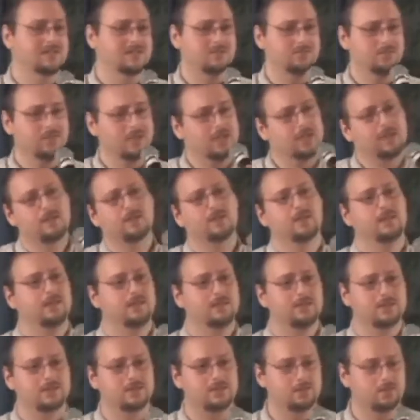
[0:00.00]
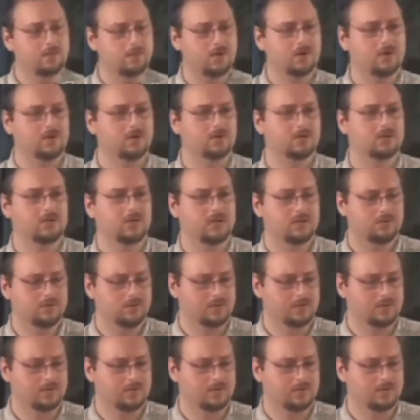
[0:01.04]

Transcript: is immediately dispersed.